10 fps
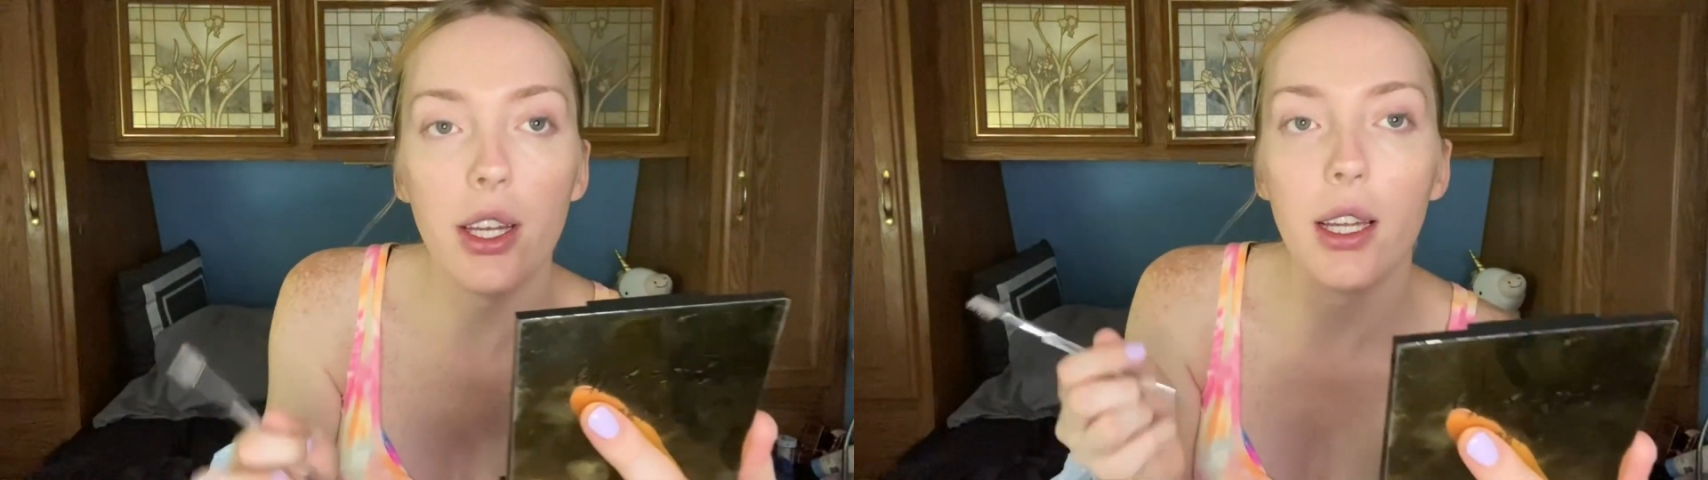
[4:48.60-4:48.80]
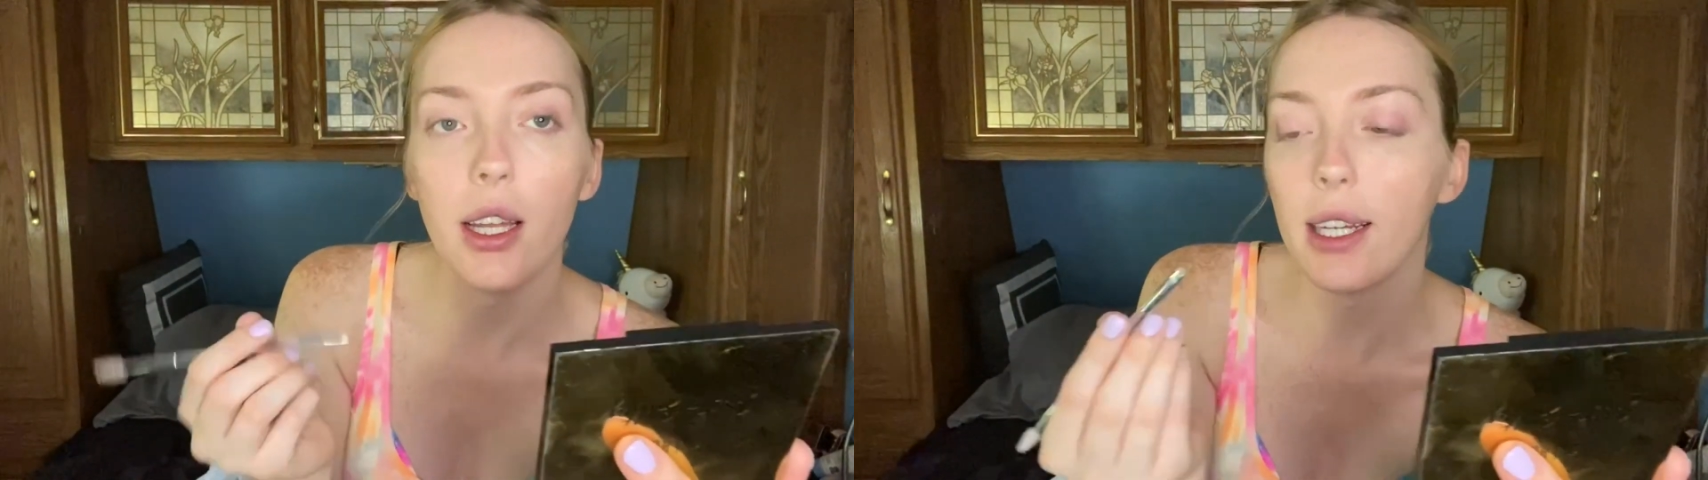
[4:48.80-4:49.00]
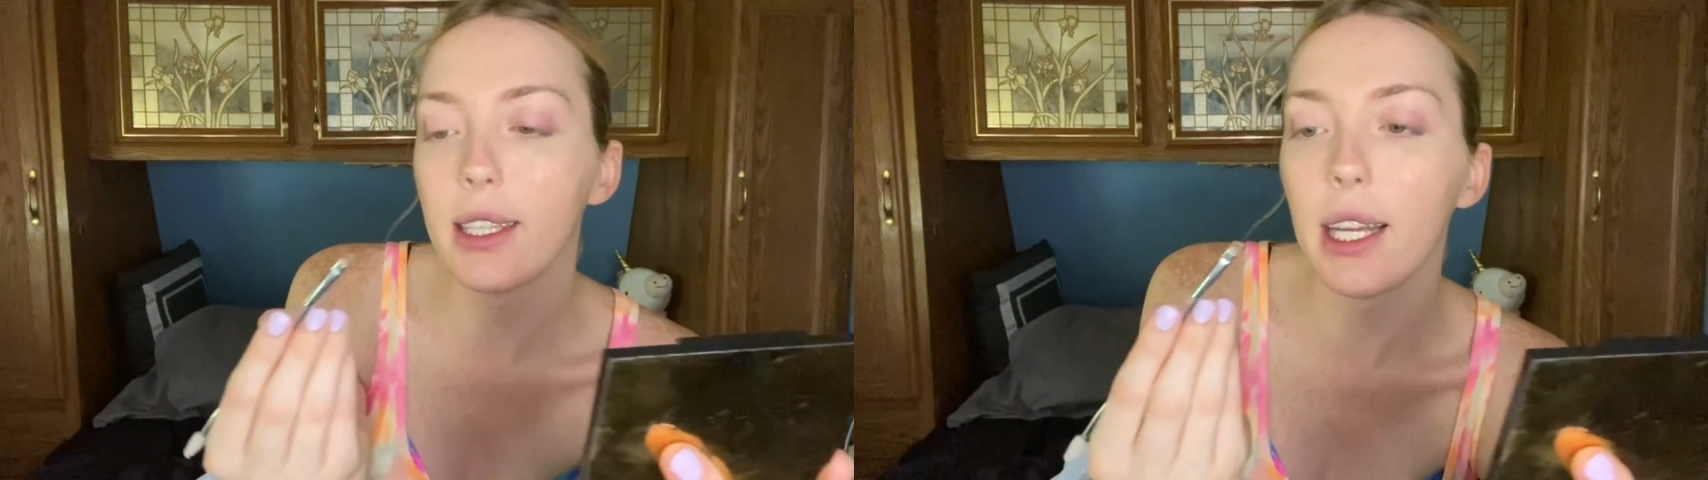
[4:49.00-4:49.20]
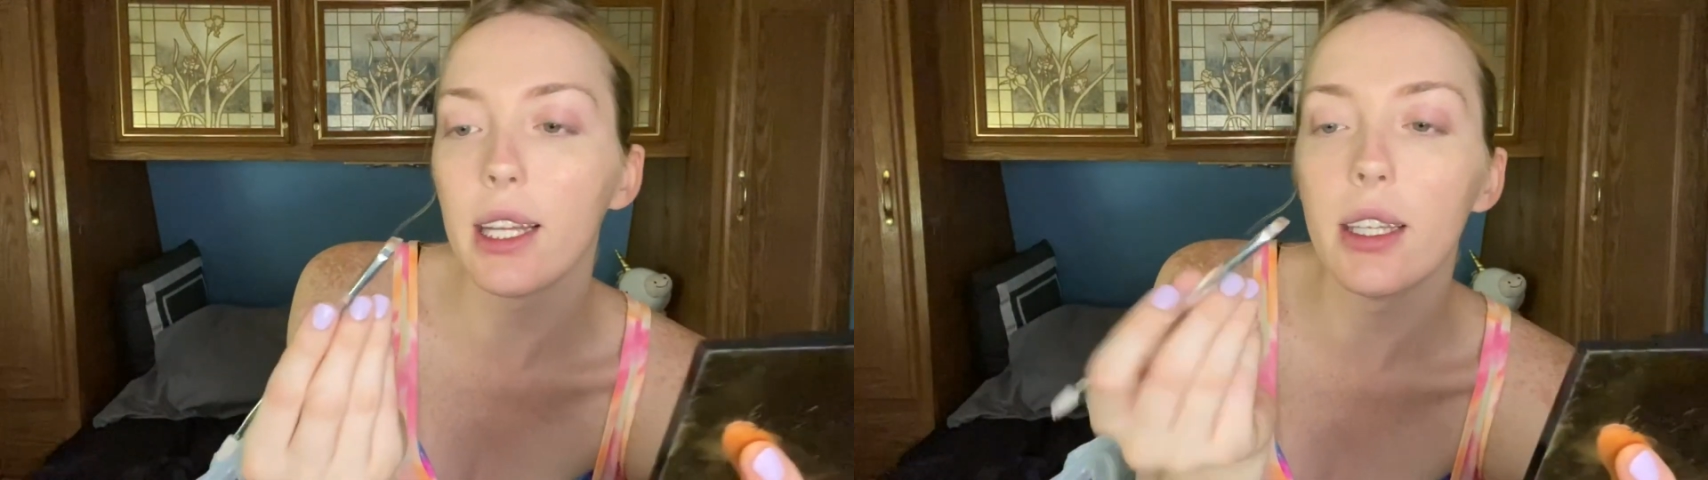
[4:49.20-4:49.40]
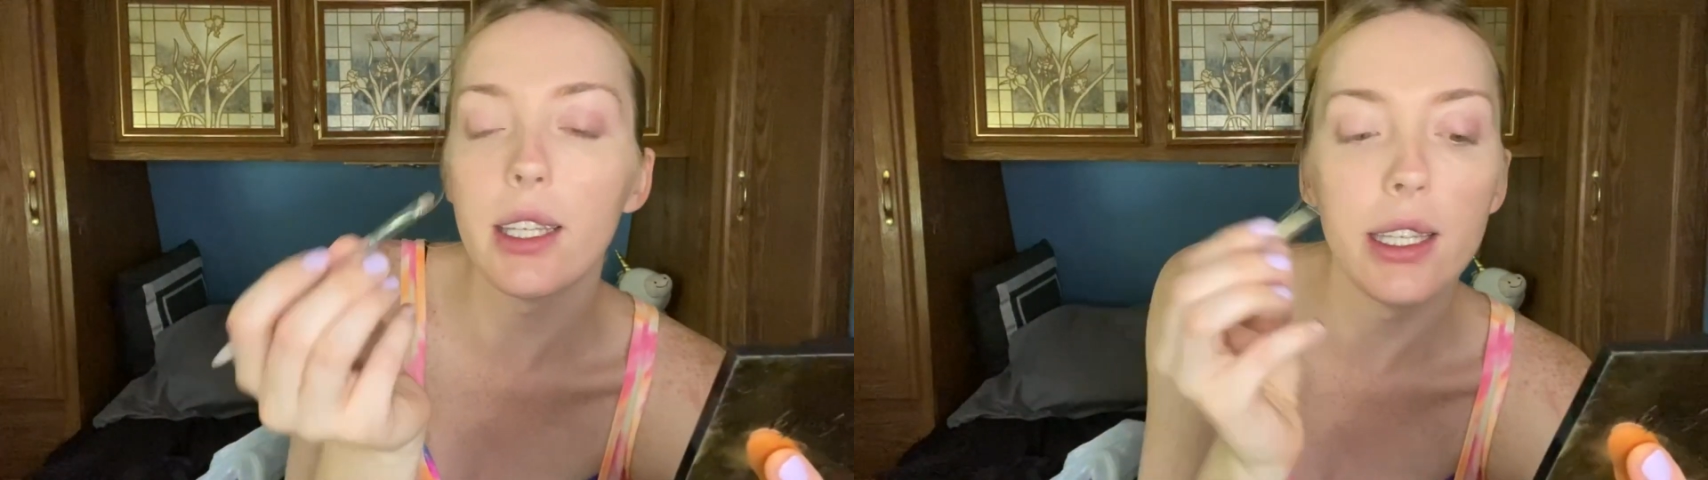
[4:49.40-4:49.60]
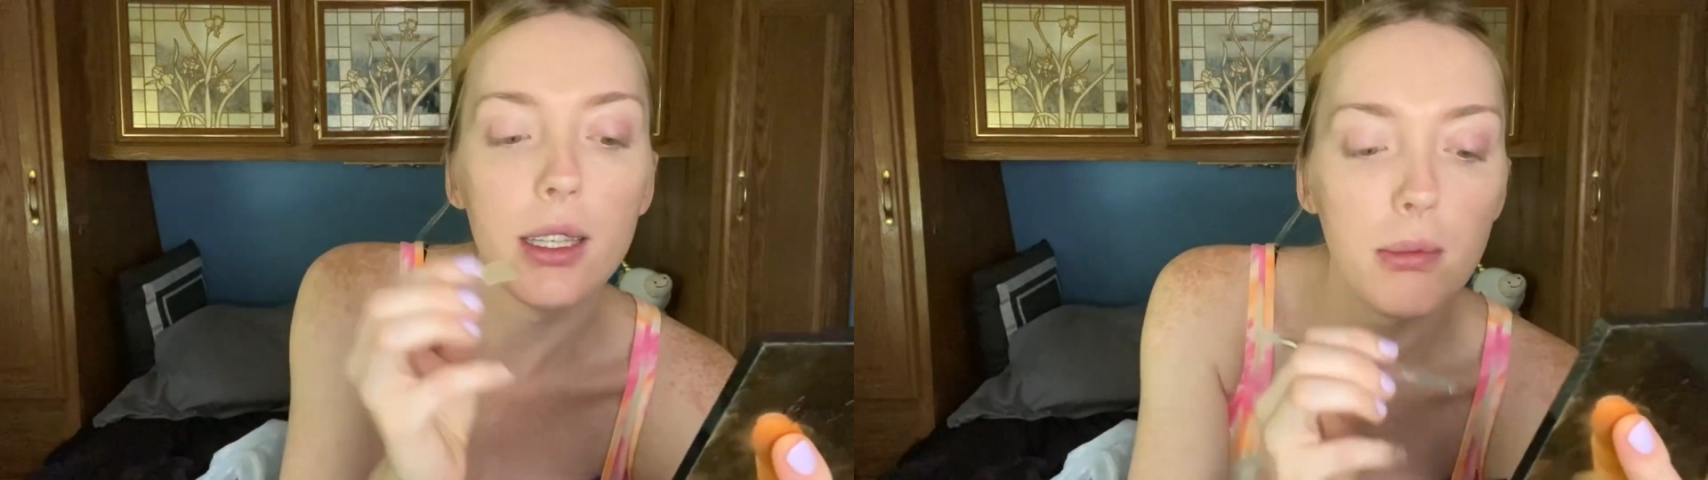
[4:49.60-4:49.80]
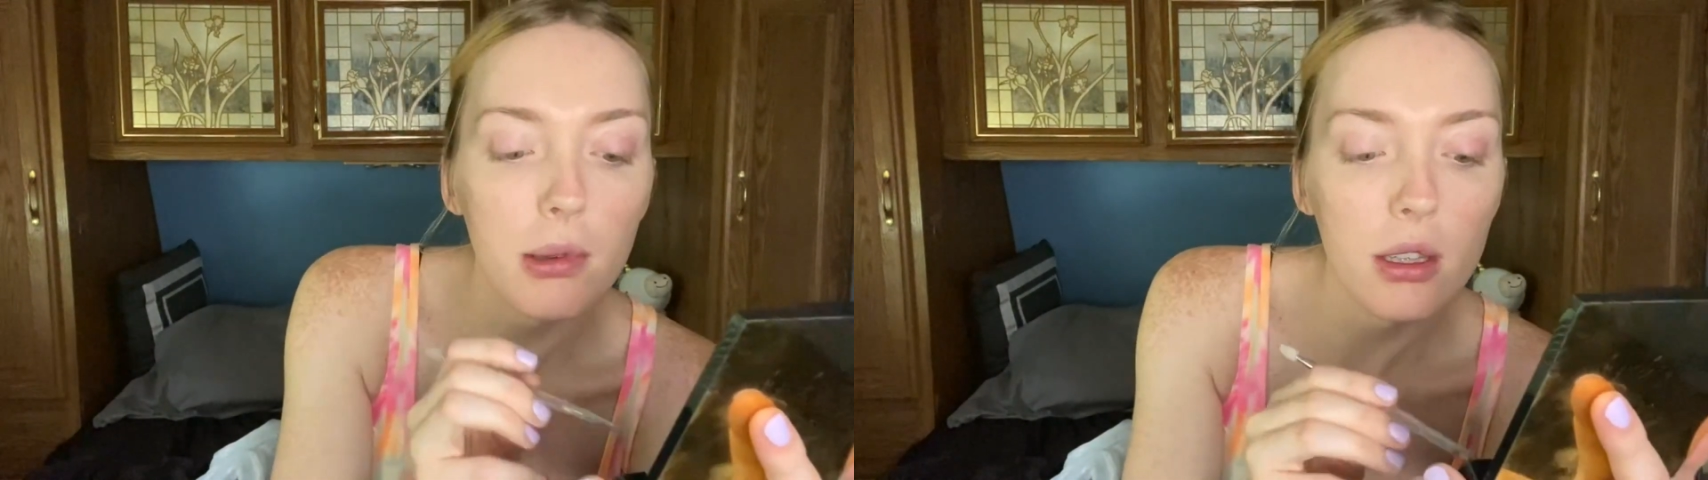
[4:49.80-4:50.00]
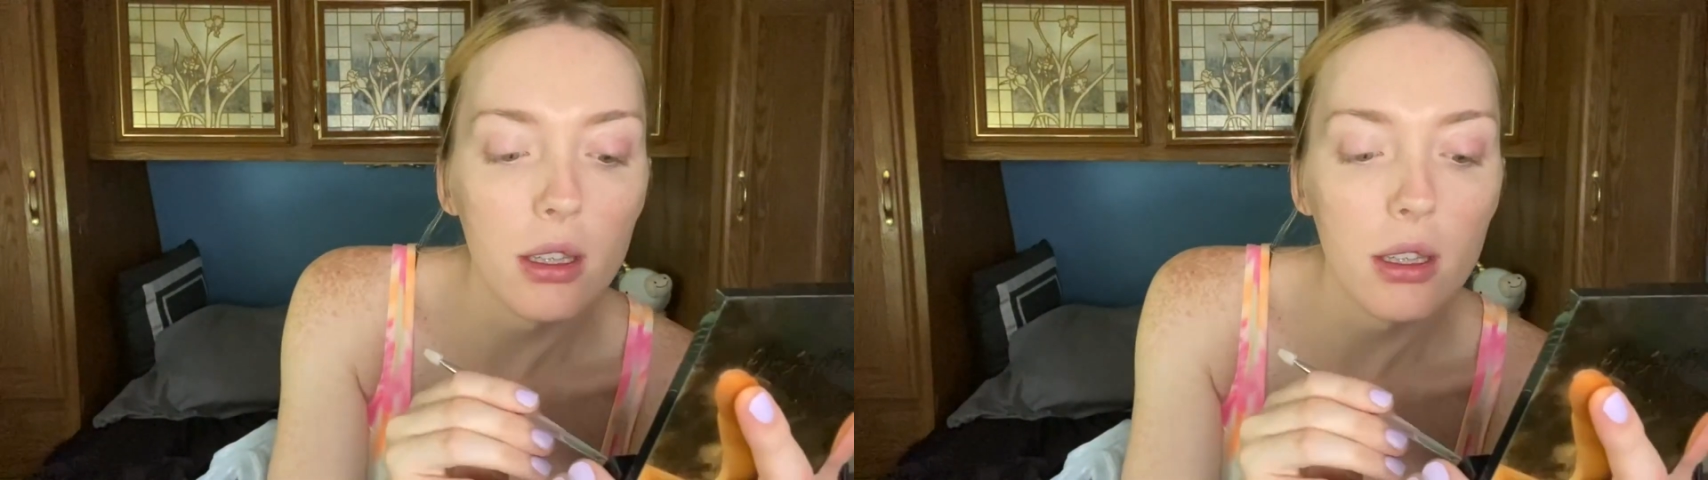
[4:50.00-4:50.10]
then I take the tip